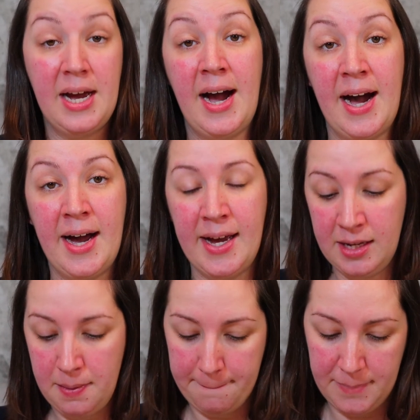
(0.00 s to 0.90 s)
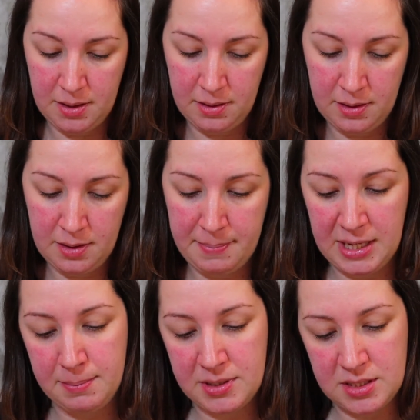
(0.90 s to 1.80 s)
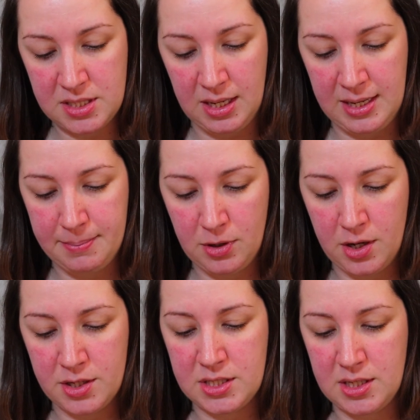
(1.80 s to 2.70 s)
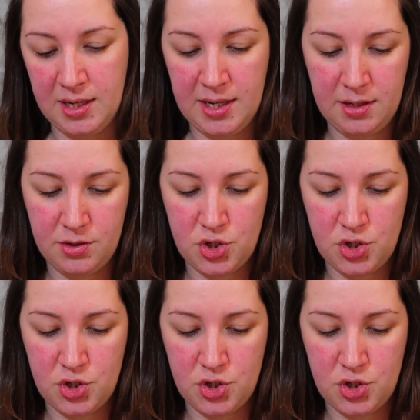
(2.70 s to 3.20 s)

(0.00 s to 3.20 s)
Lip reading: high pigment lip gloss, I got